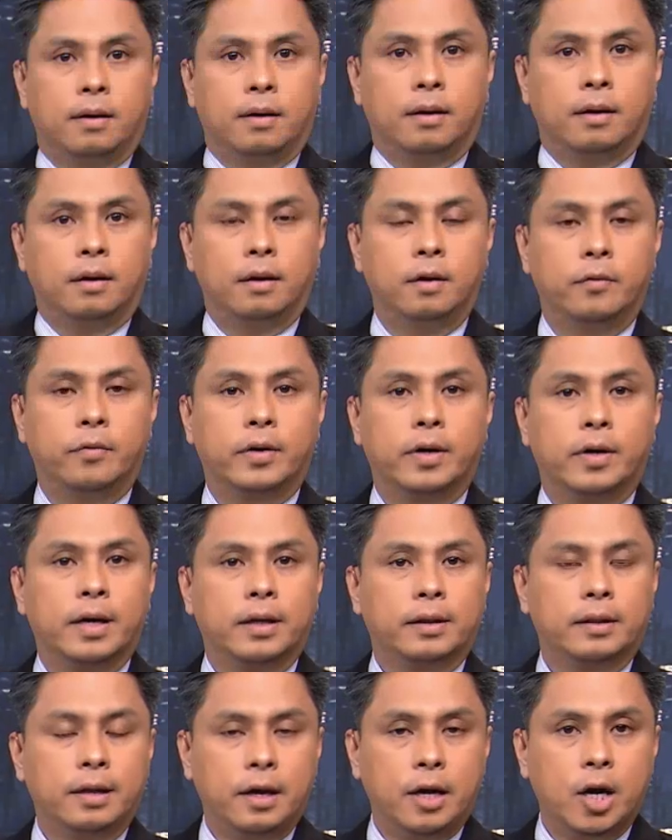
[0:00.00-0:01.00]
Over
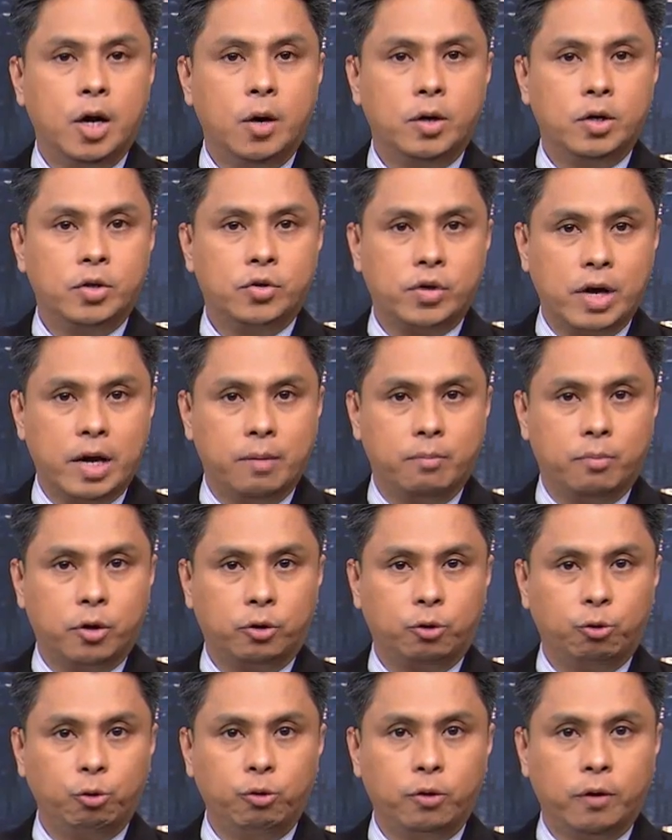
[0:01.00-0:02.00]
at the lower chamber,
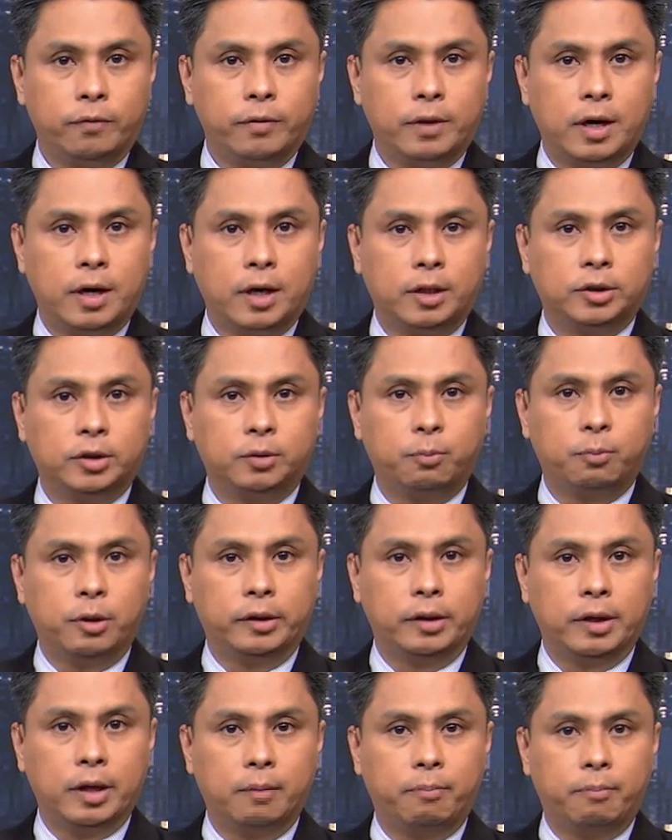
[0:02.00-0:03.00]
two of the largest
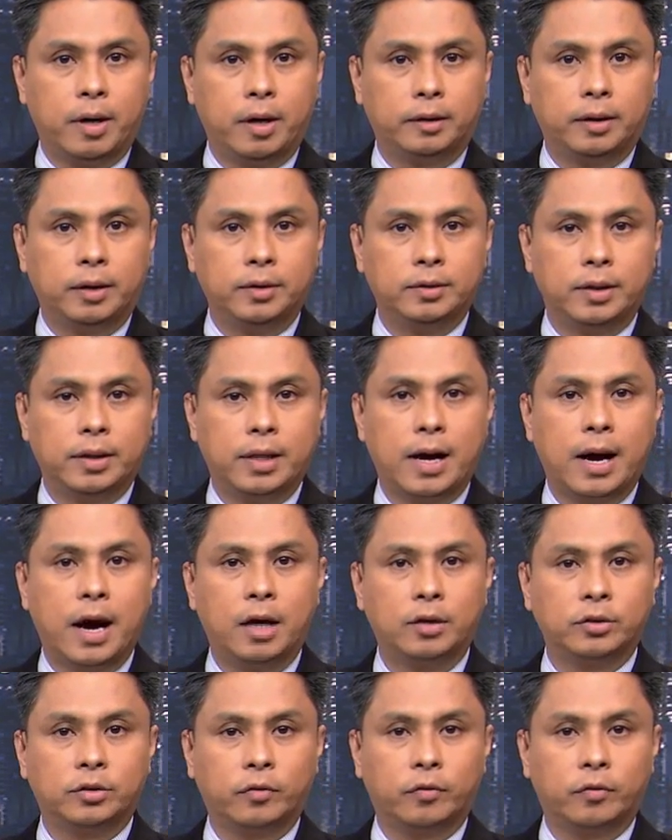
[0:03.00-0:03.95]
political parties in the House of